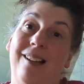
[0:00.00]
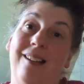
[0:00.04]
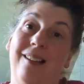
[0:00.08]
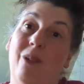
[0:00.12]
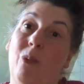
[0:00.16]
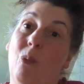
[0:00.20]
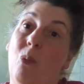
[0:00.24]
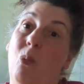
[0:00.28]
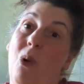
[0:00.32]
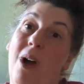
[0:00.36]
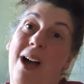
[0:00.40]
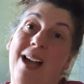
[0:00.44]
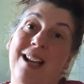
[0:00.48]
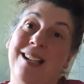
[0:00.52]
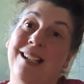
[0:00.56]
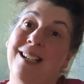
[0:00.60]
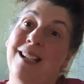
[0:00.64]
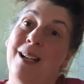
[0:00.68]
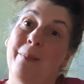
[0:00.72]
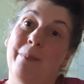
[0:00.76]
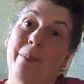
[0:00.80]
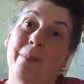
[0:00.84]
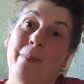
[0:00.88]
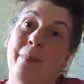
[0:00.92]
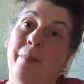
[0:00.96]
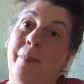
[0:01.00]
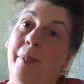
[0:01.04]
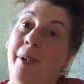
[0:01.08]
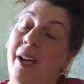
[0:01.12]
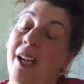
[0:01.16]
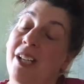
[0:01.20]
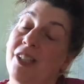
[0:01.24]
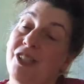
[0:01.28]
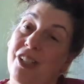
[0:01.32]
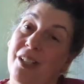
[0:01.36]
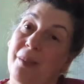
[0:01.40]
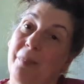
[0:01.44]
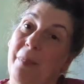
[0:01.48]
wadded up in
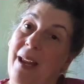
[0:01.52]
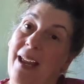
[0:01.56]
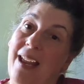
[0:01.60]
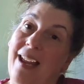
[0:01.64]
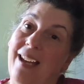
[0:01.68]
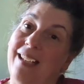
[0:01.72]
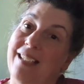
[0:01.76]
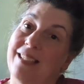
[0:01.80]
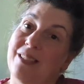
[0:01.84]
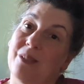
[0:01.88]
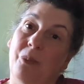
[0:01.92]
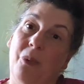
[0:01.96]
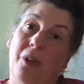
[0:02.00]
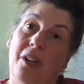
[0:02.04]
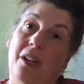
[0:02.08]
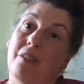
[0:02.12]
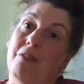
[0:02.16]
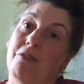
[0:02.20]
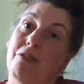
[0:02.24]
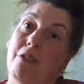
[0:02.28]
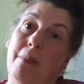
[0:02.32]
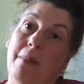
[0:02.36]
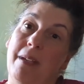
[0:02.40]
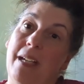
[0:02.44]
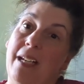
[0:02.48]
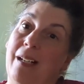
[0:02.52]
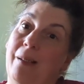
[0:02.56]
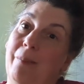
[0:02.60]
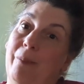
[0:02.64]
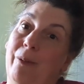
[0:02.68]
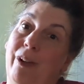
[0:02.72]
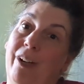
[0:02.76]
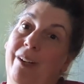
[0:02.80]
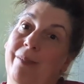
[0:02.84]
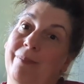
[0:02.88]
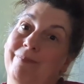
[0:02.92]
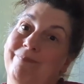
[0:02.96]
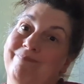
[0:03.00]
project bag isn't working for me
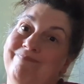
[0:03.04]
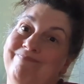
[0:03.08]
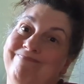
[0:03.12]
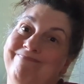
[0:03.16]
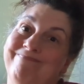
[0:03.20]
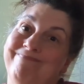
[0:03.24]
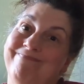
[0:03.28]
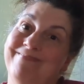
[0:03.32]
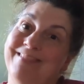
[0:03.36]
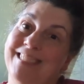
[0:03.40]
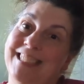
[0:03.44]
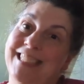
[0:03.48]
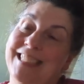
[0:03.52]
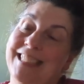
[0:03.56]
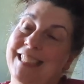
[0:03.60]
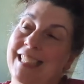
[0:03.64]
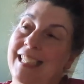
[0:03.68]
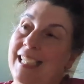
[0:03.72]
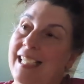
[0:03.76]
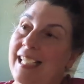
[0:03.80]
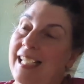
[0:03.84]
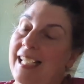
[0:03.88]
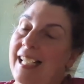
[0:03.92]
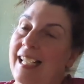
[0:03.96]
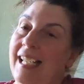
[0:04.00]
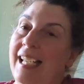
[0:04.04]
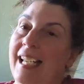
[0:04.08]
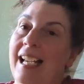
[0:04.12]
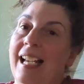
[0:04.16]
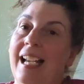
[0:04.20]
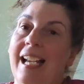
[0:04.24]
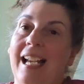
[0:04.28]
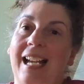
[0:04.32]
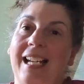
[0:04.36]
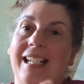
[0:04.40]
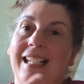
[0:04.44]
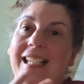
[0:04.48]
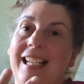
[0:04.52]
anymore.
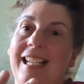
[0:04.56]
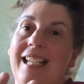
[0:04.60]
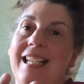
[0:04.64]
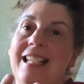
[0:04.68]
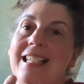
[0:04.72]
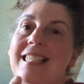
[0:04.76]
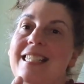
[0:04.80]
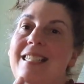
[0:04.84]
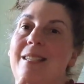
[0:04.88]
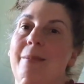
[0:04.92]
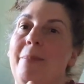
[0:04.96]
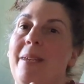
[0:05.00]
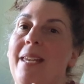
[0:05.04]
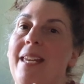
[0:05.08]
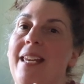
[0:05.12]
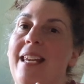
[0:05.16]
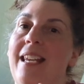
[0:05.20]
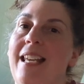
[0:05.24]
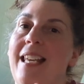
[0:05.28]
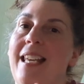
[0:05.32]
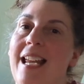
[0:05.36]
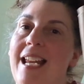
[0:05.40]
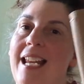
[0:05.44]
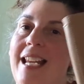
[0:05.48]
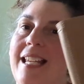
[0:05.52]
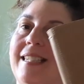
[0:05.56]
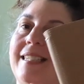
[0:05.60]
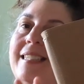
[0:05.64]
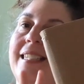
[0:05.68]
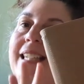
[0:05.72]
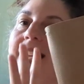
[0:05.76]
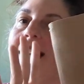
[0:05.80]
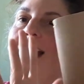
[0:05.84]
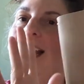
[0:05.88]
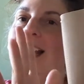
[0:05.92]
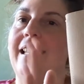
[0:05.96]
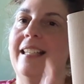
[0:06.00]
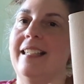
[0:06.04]
I need it to be nice
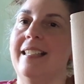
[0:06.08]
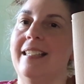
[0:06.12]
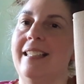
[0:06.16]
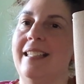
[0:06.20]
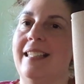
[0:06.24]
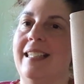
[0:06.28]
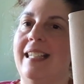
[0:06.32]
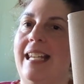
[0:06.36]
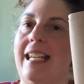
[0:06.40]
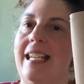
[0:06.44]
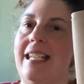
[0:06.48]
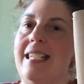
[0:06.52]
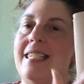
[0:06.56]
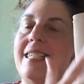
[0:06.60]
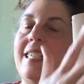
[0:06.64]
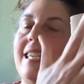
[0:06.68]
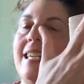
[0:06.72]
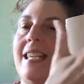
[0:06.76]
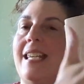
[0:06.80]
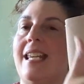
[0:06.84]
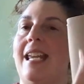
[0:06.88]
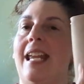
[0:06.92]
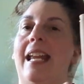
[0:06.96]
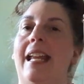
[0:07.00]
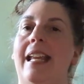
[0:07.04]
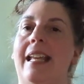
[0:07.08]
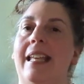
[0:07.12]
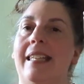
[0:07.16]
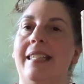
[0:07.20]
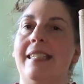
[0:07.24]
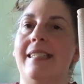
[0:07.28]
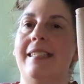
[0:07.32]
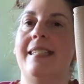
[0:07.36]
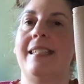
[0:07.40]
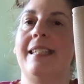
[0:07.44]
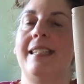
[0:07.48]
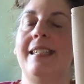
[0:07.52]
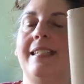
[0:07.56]
and neat and